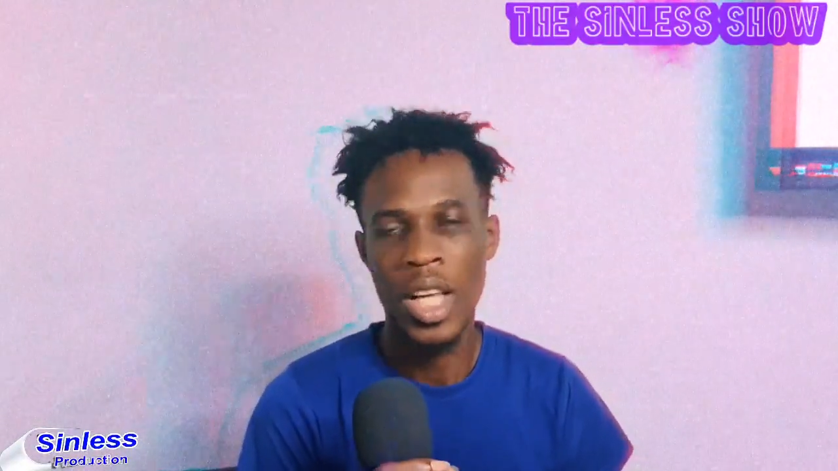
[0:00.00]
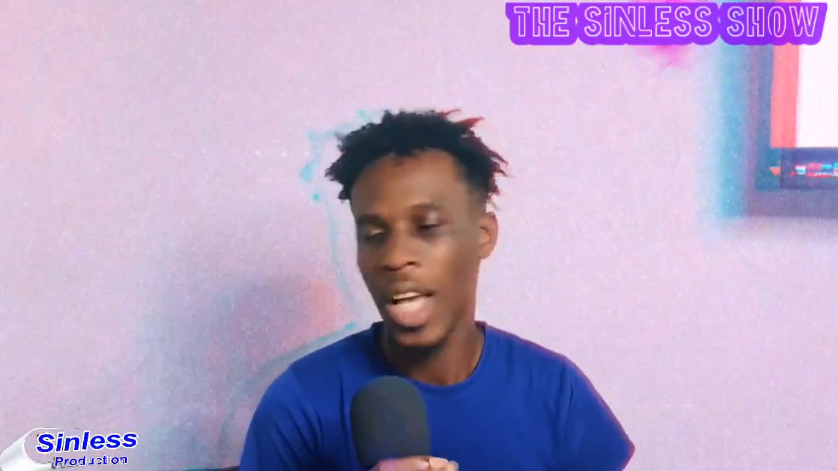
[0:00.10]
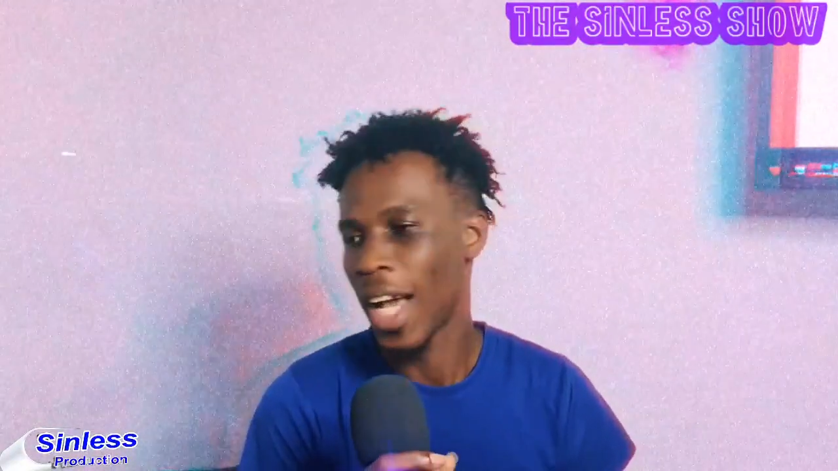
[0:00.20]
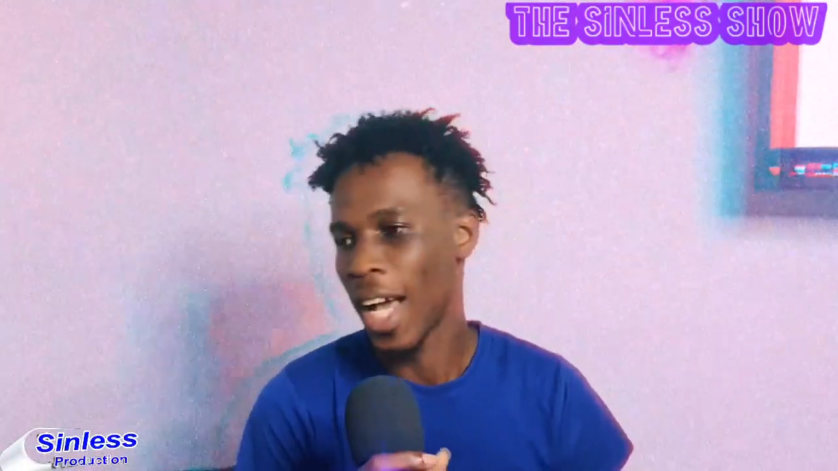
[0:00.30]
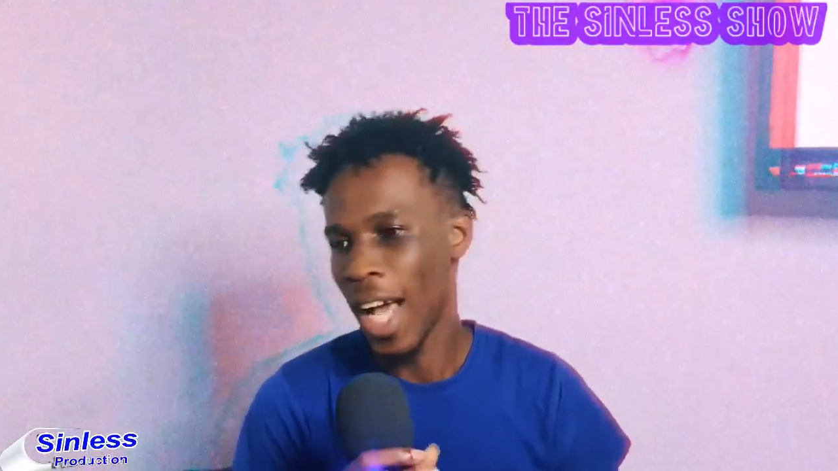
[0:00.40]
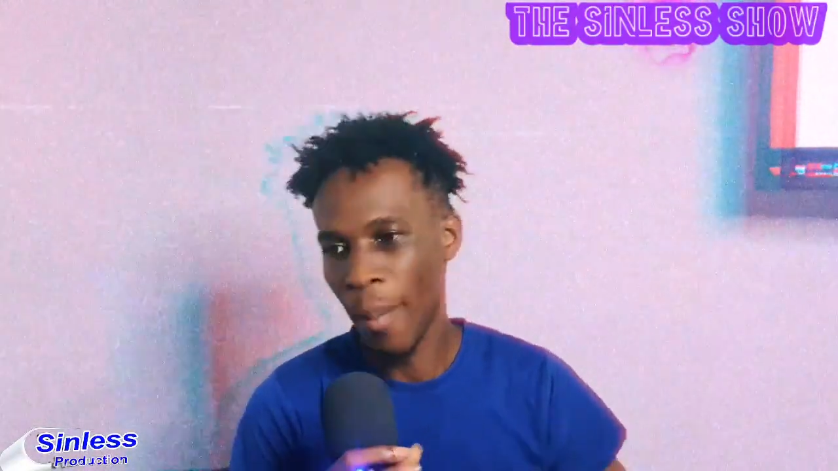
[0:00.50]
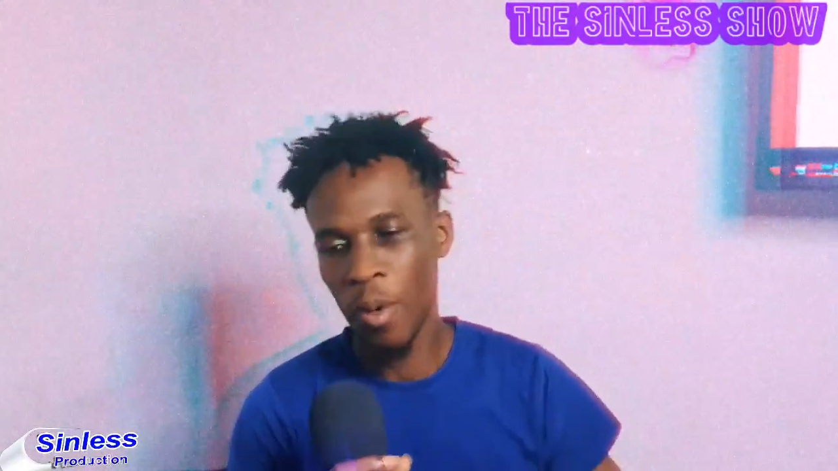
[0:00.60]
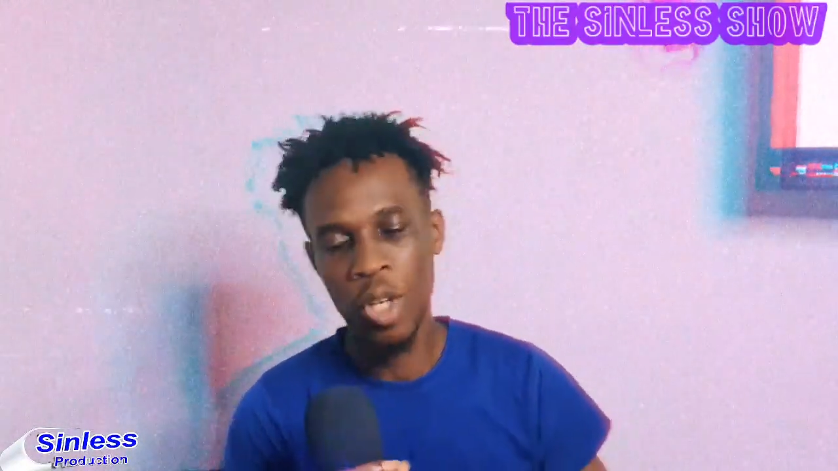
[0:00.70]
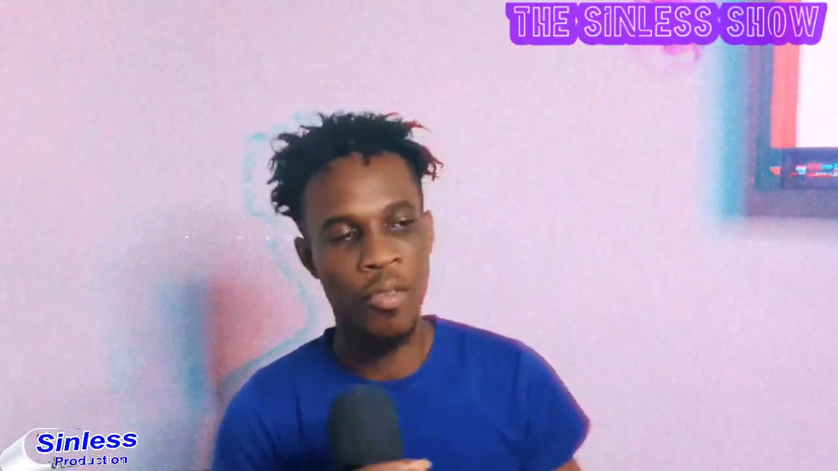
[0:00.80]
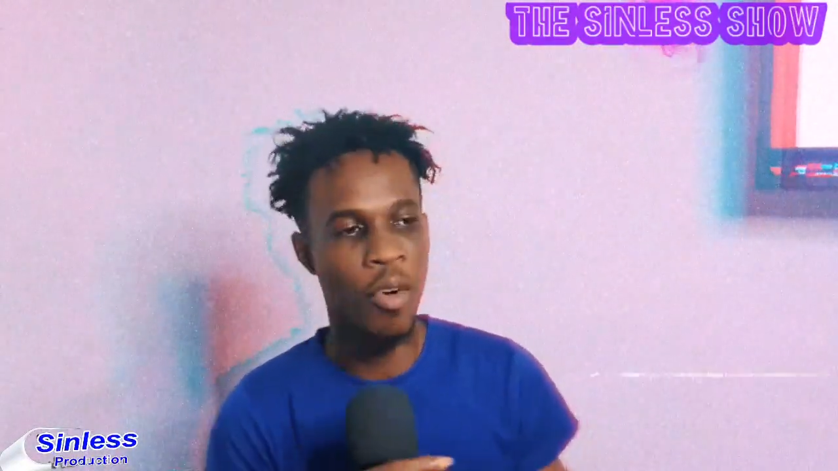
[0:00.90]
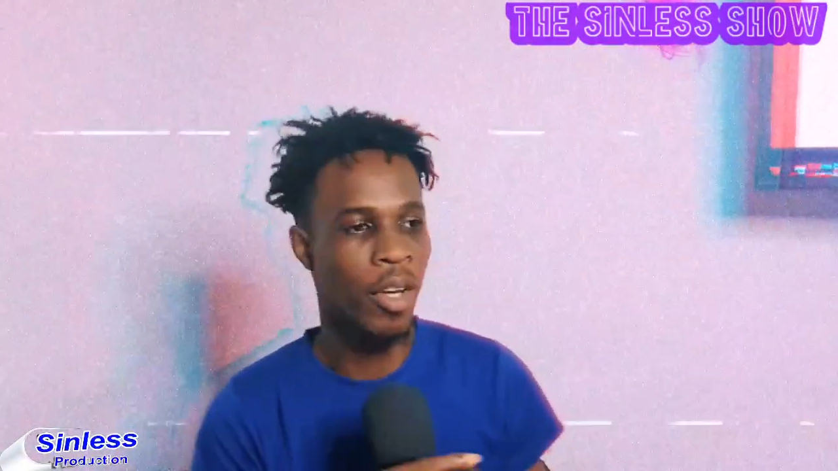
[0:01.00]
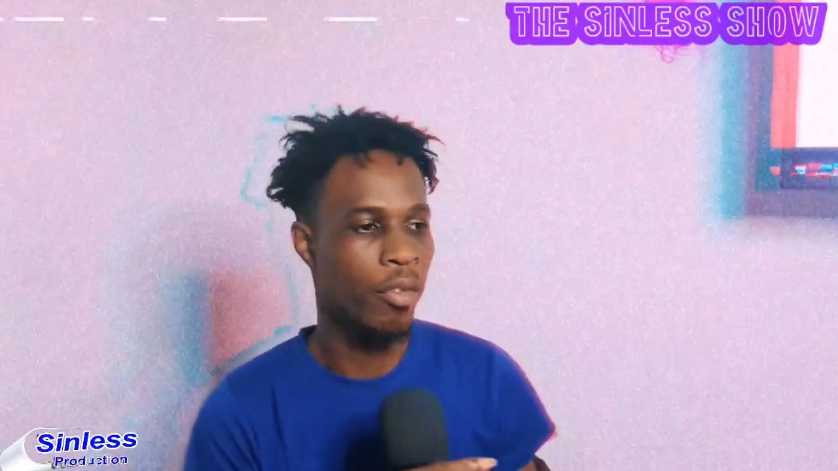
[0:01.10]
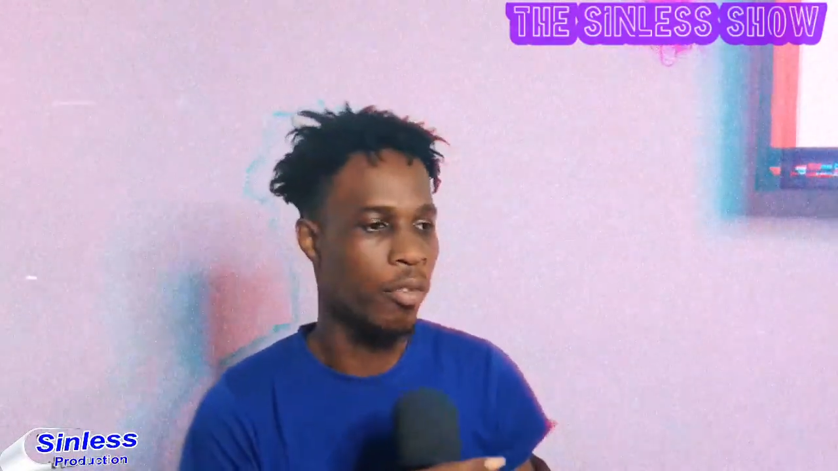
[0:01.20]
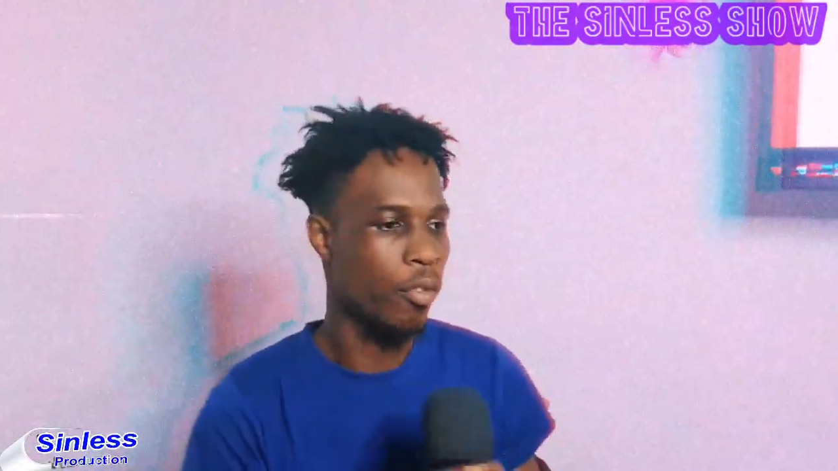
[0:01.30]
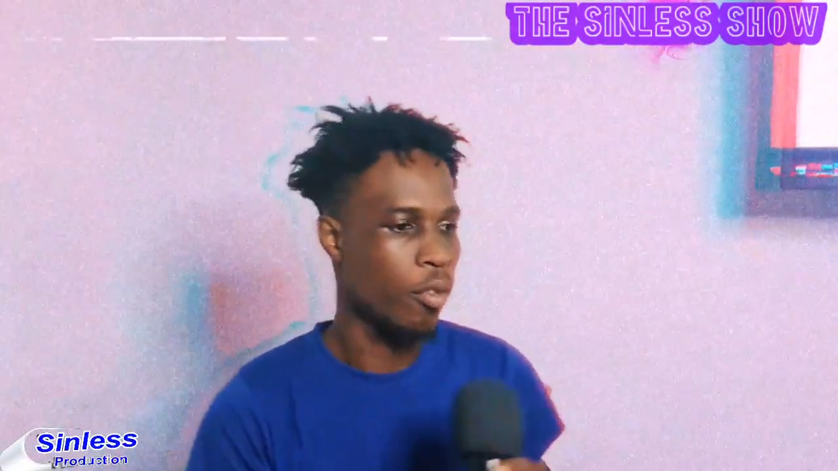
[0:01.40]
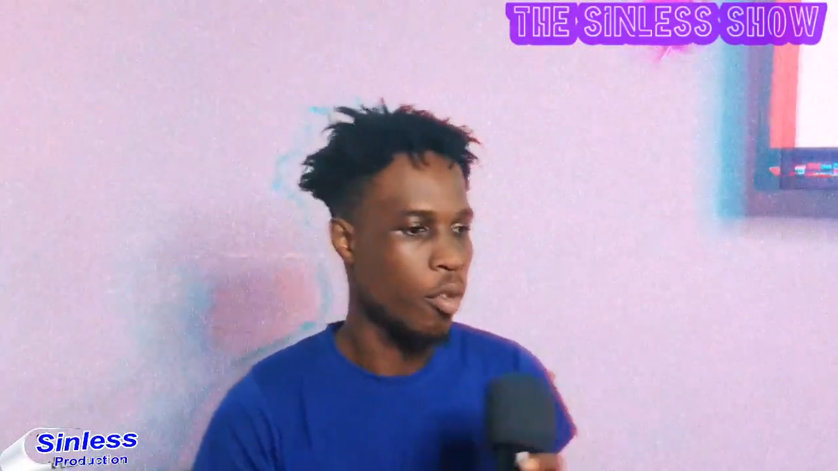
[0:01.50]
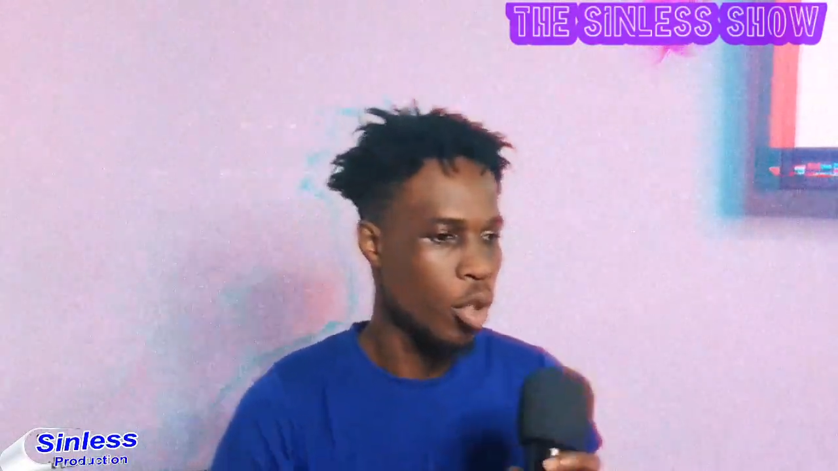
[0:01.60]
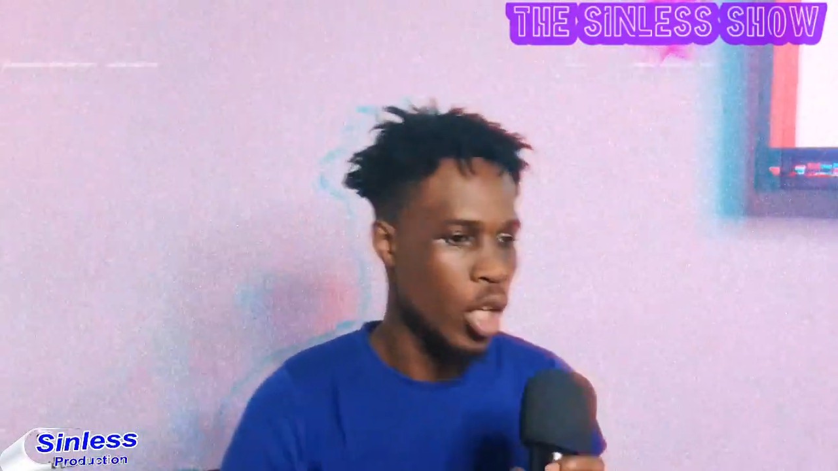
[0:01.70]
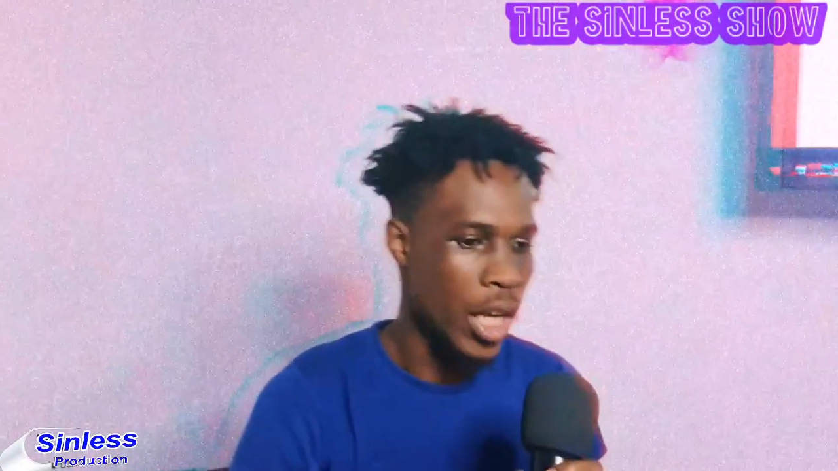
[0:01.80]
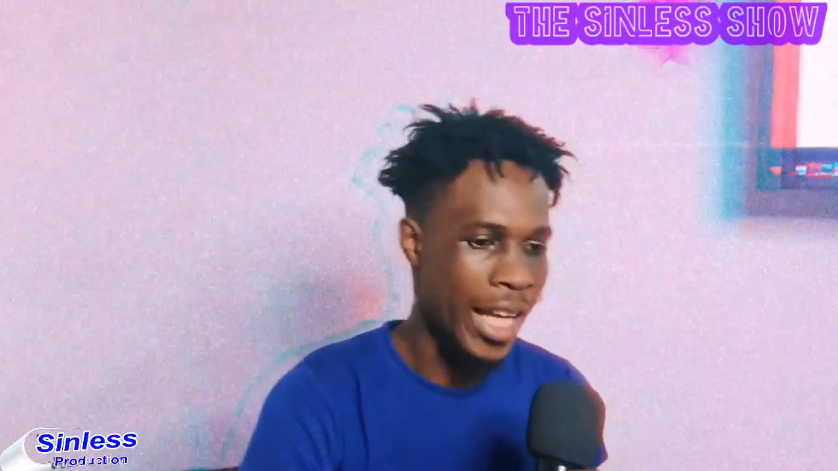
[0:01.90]
I'm looking forward.
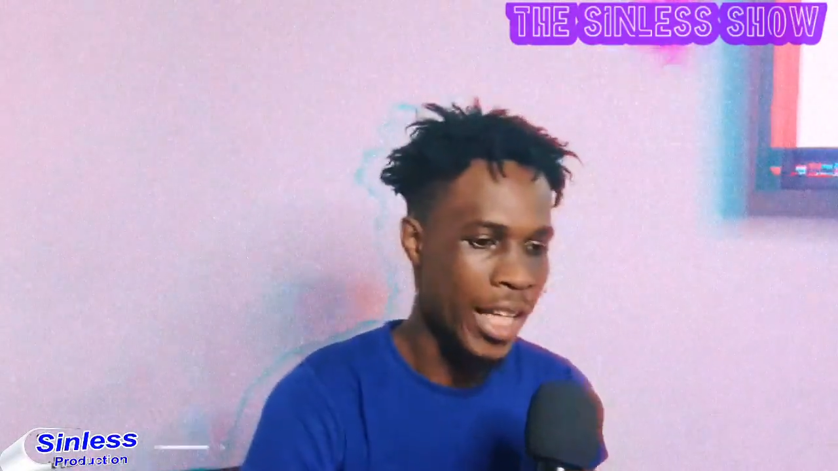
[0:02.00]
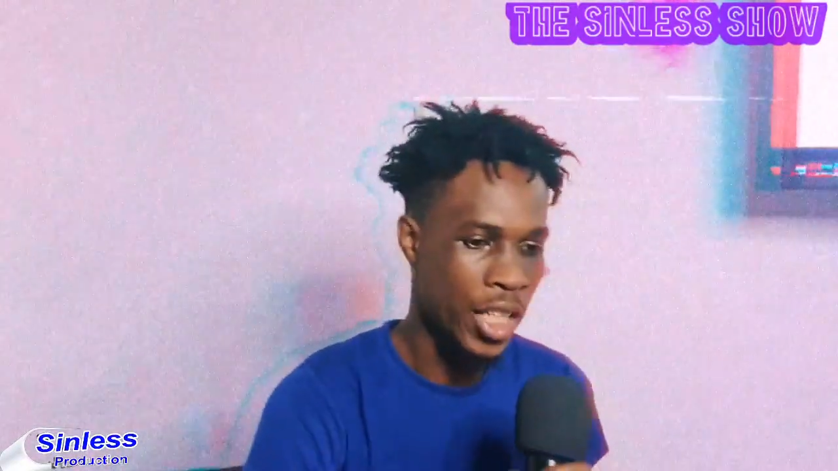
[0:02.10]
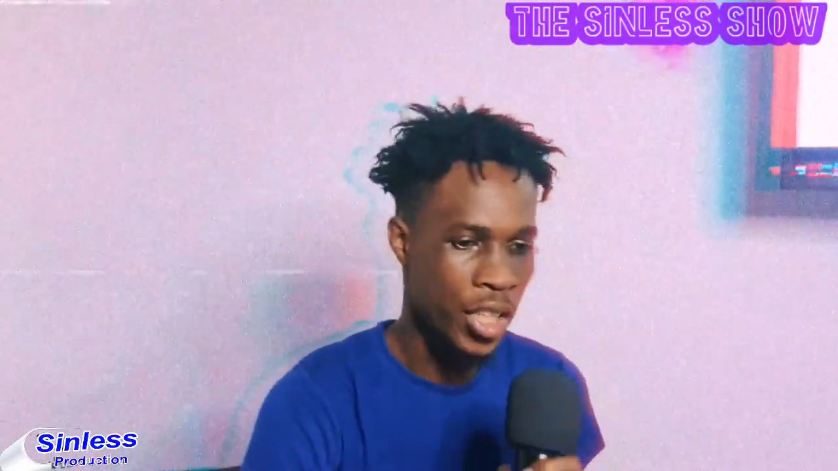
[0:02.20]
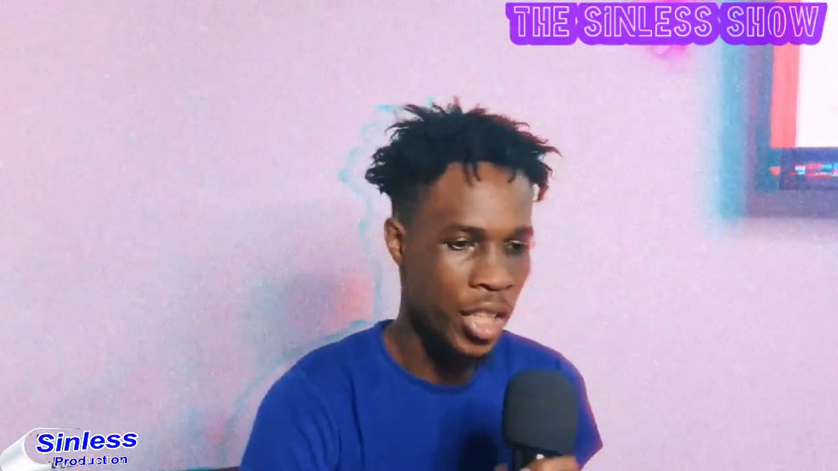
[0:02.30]
Like, he did, I think,